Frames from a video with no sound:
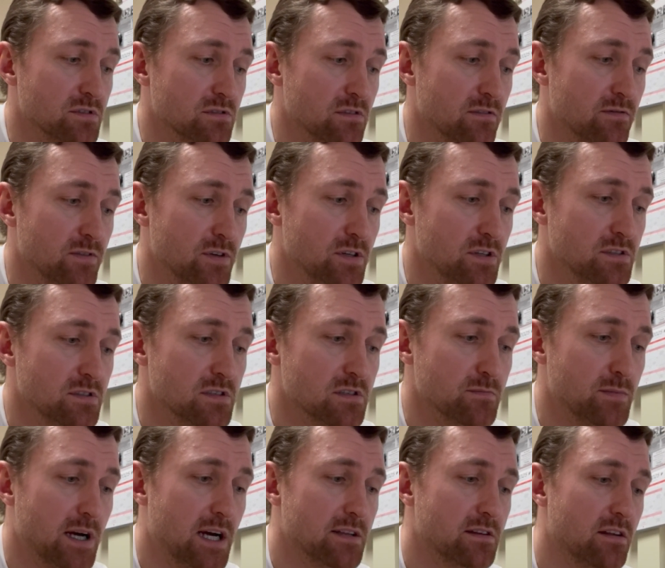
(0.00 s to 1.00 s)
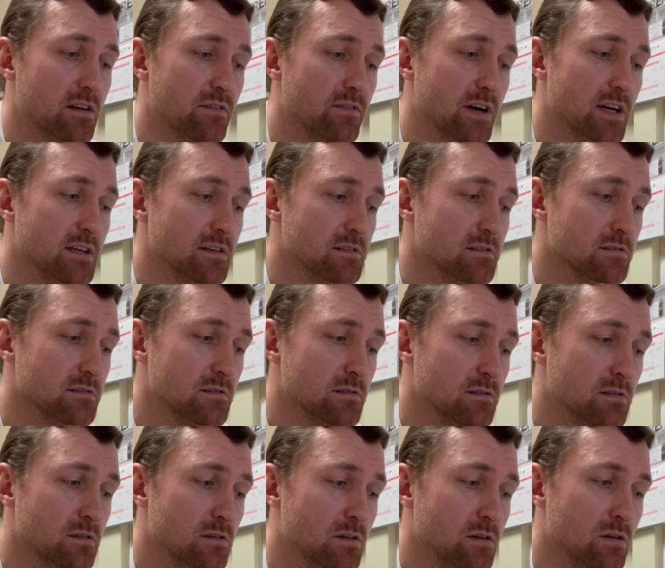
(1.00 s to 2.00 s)
the first to spot the device.
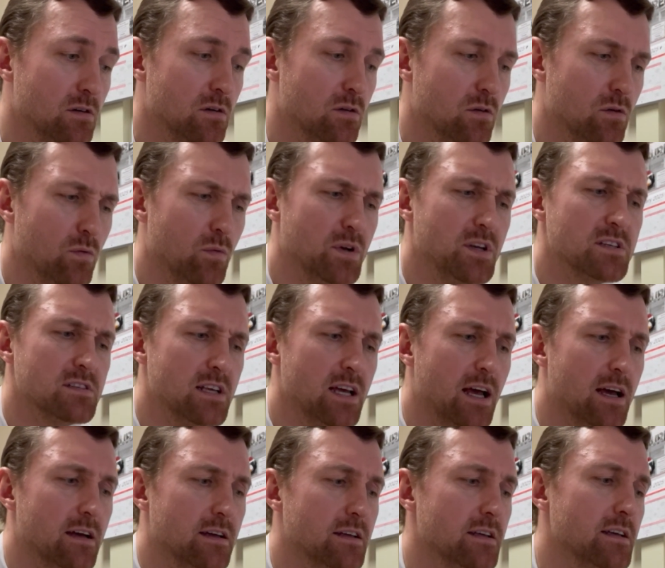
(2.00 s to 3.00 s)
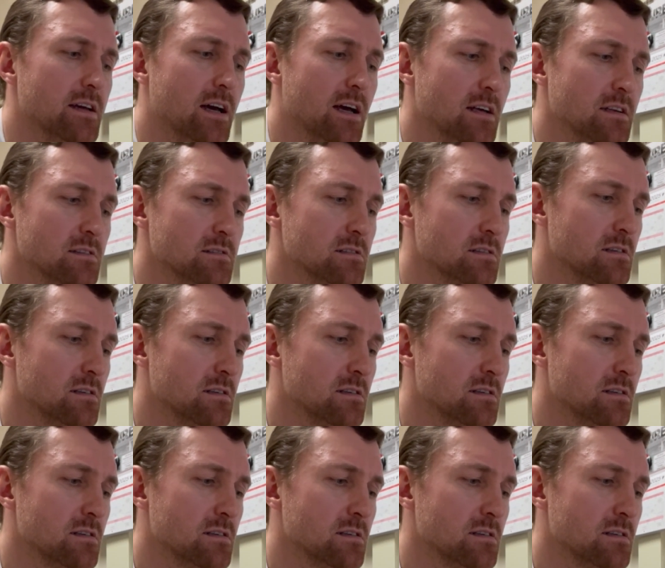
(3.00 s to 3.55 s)
"What is that?" he asked.